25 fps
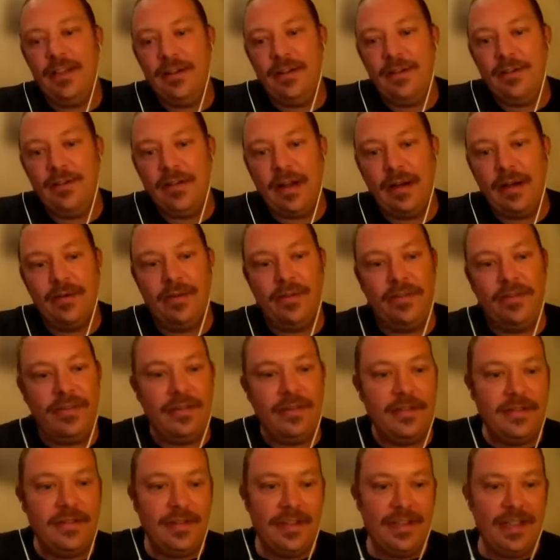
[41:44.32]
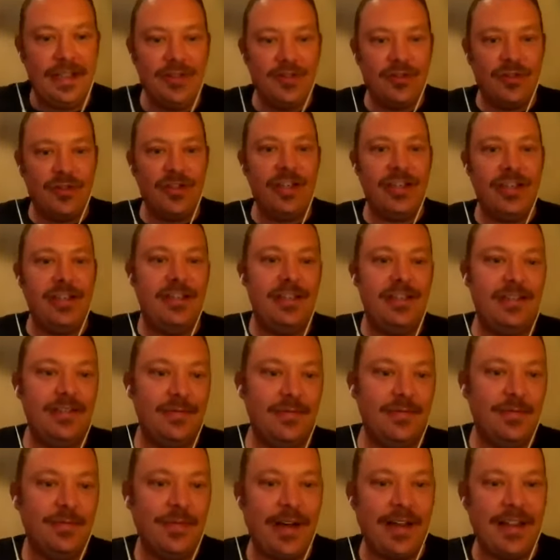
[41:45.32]
you. I was intrigued
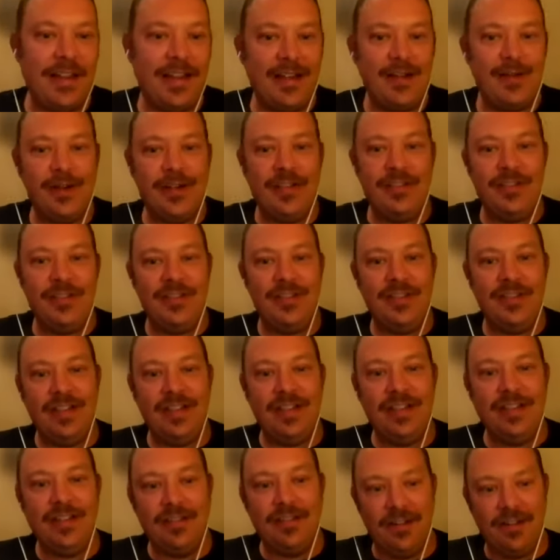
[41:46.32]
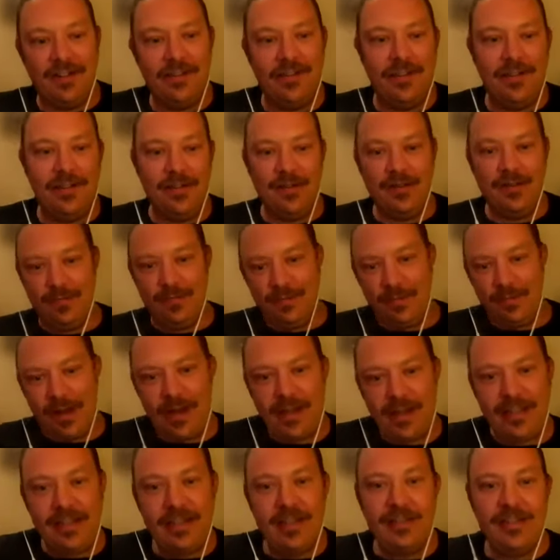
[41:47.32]
by that question and also
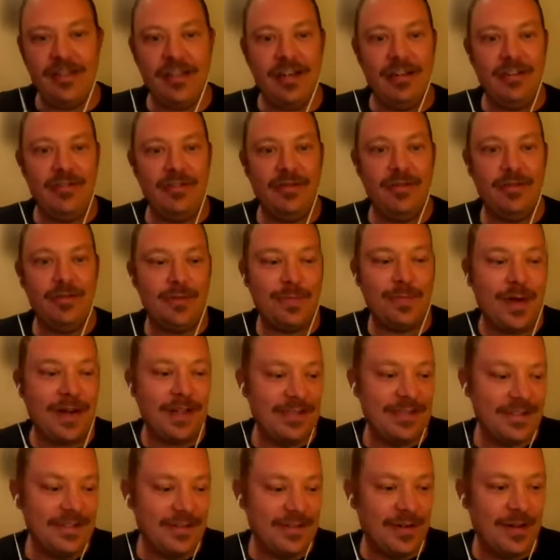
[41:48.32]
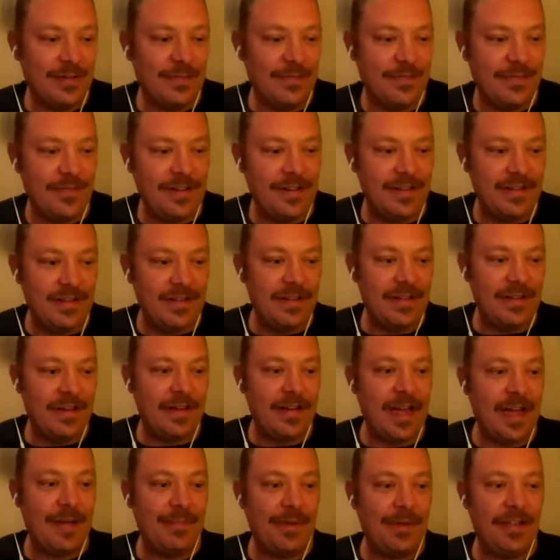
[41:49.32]
Monica and Yael's response. So I'm
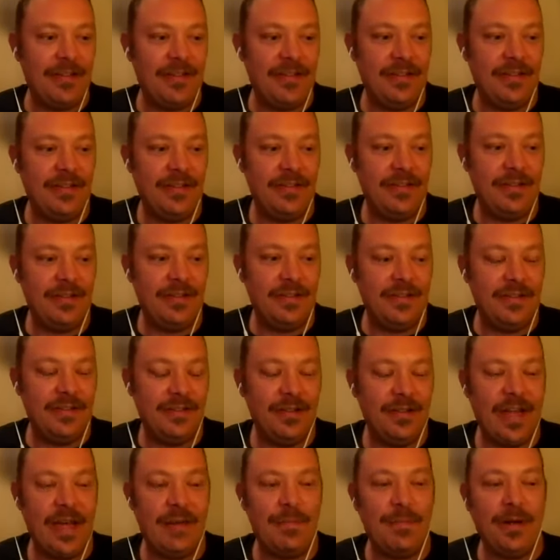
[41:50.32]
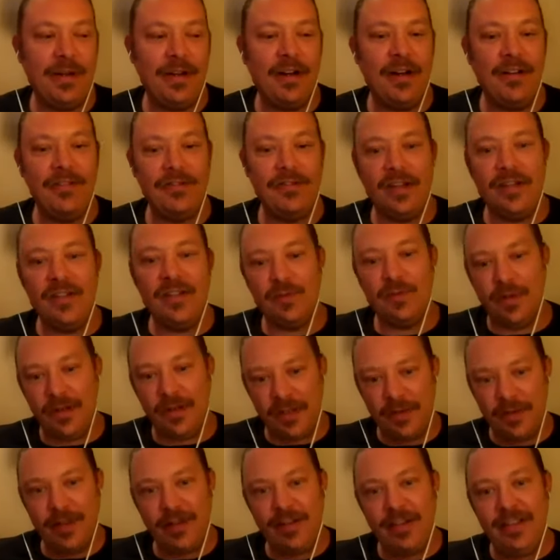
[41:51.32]
happy to do that. But also I just want
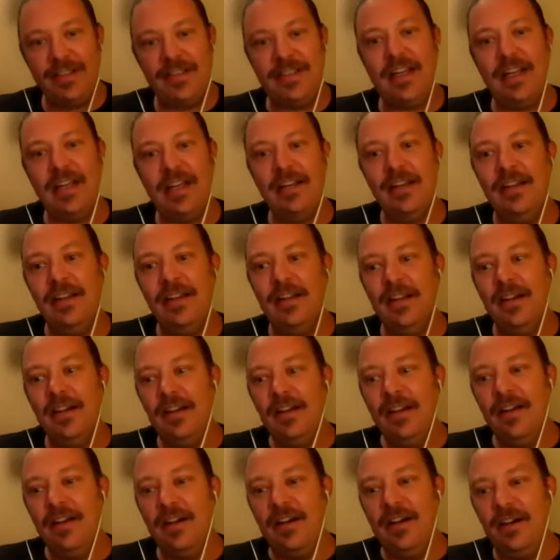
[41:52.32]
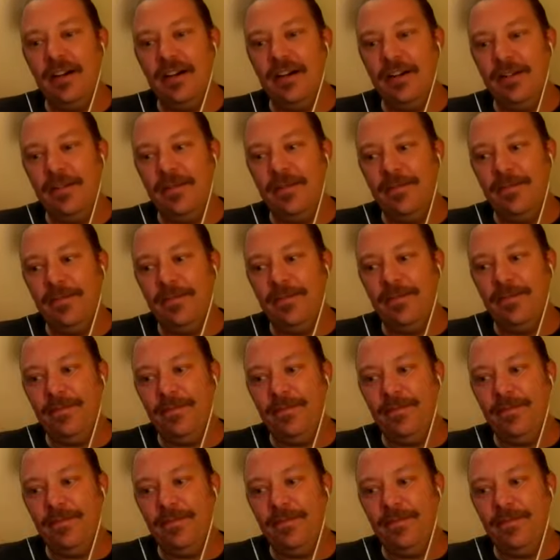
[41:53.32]
to quickly say, I